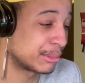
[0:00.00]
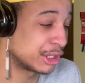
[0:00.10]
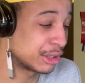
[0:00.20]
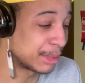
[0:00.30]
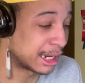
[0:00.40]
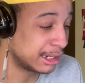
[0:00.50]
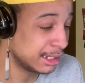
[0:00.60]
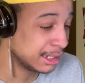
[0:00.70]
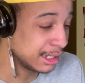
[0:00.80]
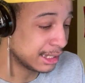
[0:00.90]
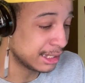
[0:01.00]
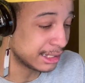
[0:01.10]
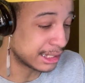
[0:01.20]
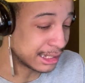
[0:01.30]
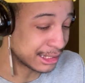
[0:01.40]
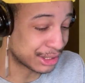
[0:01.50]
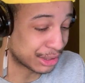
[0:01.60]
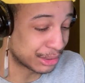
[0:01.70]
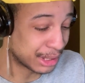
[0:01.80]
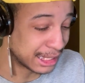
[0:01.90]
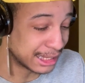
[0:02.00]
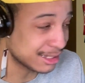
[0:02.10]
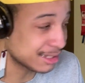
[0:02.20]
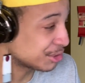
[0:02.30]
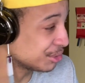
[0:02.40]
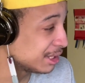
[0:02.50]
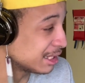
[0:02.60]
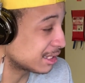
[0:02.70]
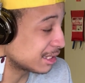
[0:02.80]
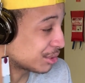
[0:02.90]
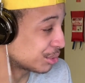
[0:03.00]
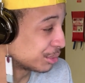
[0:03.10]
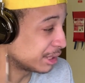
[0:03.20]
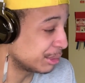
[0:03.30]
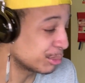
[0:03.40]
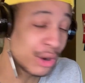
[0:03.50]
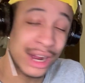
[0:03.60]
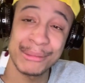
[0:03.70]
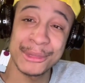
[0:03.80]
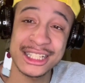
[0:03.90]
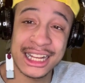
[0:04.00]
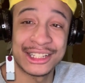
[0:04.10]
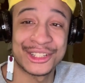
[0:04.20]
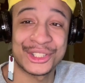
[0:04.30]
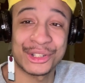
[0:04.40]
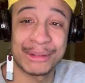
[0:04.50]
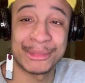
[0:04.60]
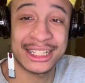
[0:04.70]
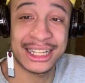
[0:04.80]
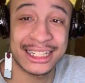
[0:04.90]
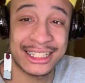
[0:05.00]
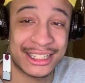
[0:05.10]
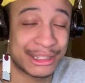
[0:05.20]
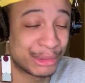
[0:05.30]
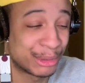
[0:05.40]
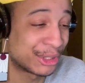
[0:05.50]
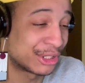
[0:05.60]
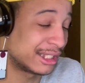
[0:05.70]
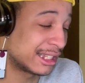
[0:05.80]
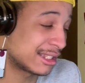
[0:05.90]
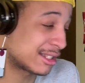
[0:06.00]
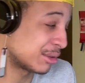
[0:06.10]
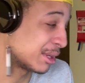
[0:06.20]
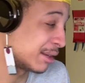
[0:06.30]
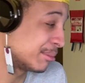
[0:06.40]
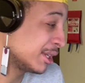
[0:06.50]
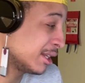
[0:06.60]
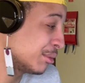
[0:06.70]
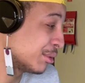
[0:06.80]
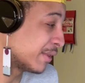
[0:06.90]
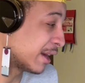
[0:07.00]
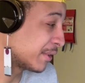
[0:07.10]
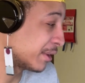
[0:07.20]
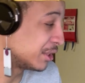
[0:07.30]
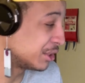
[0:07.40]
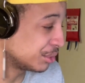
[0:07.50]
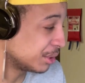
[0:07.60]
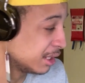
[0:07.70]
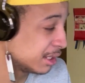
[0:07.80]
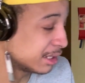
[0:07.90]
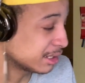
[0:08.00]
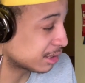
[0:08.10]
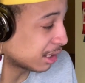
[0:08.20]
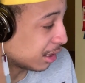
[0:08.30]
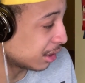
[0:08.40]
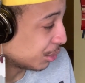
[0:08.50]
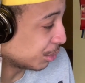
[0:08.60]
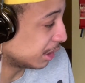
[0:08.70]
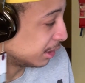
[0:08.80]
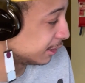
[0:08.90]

down below. But, yeah, so let's do this. It's called the Warhammer Titans. So, I'm excited to see what we're going to get. So, without further ado, let's go.